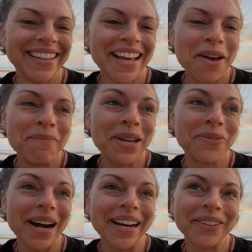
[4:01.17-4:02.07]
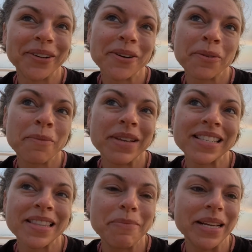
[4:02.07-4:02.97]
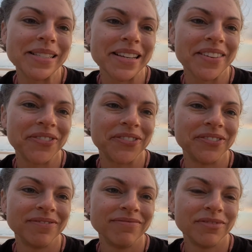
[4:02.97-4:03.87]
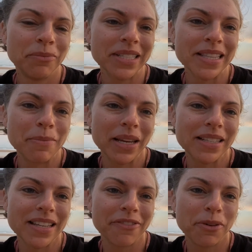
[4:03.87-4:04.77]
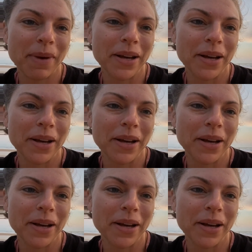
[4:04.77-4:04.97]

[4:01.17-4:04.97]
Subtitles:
Meanwhile, we're missing the big stuff. Missing the big stuff about